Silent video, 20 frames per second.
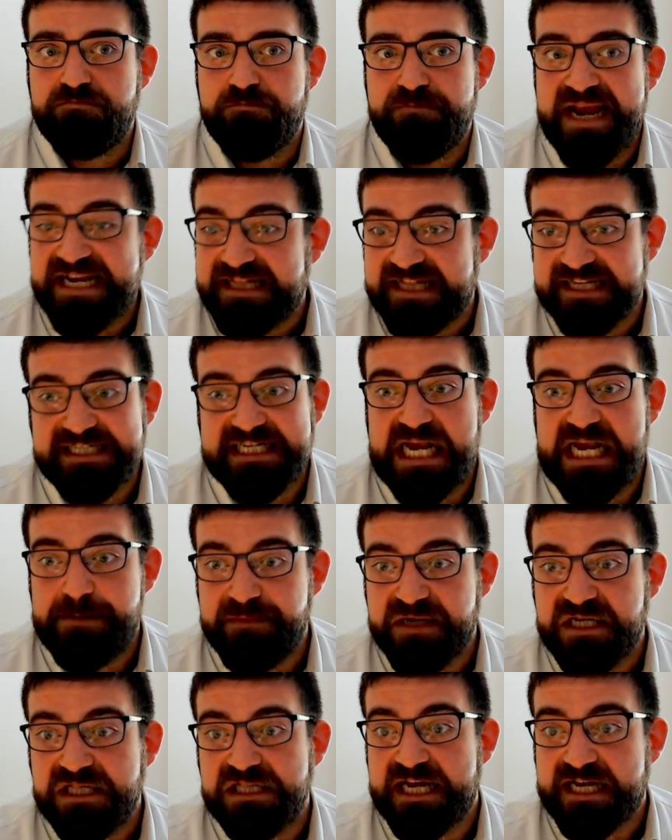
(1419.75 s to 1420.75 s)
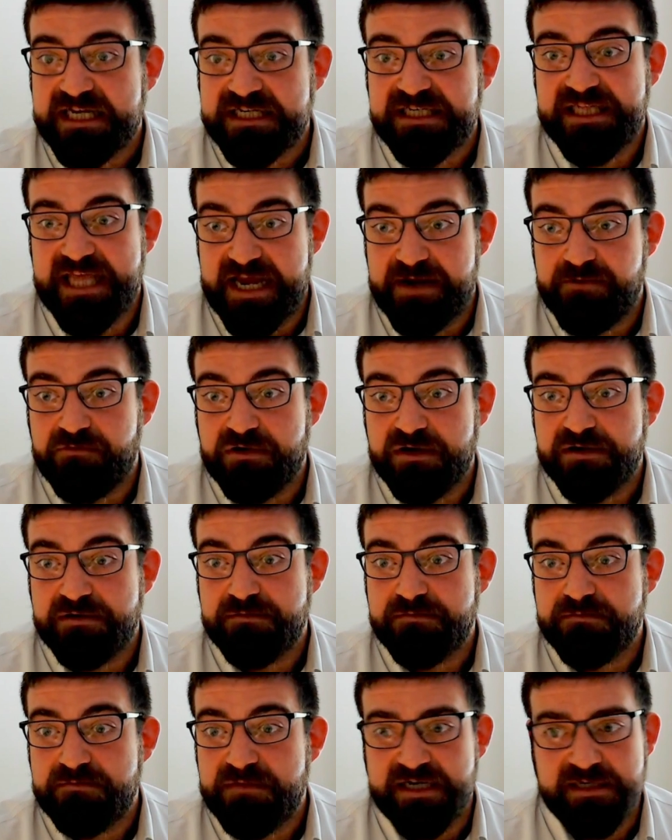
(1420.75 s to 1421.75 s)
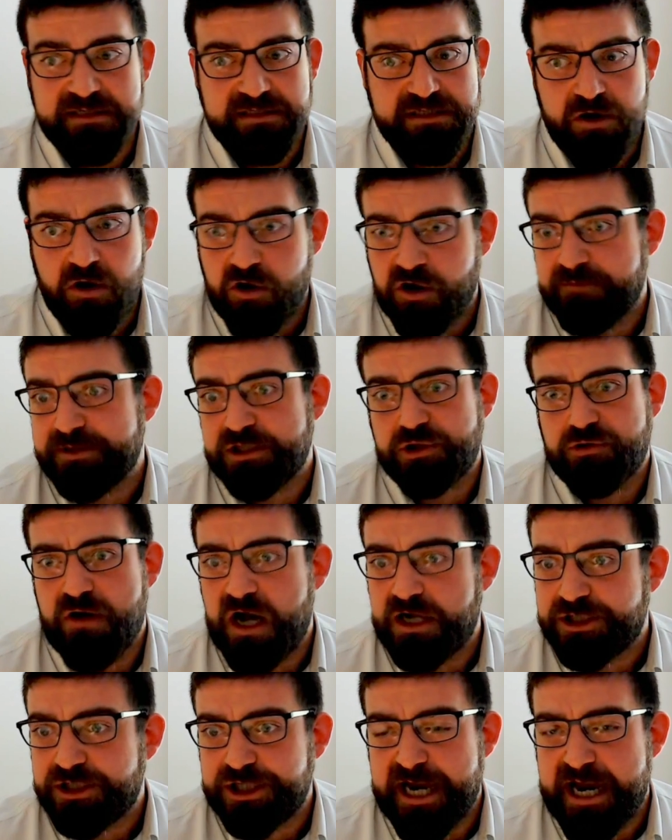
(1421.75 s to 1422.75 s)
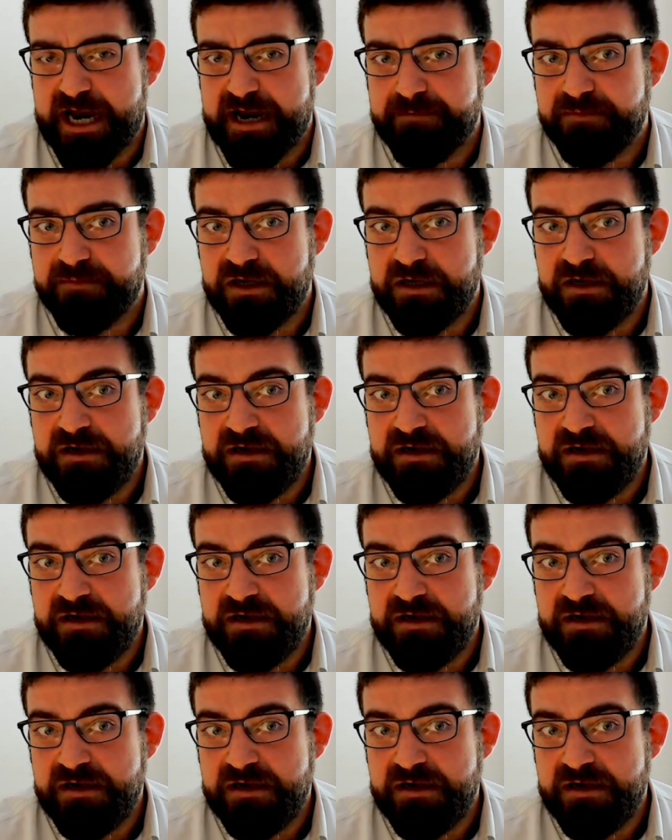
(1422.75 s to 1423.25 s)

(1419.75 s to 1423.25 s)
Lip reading: make the same clicks they would. And it's an arbitrage game.